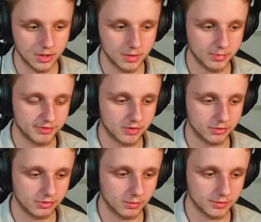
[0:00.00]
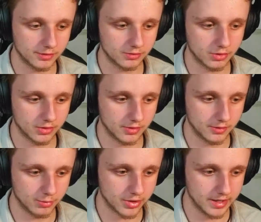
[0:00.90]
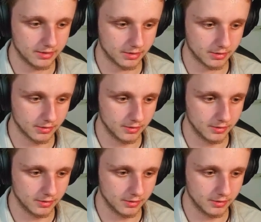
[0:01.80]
But first I want to turn on the breaker.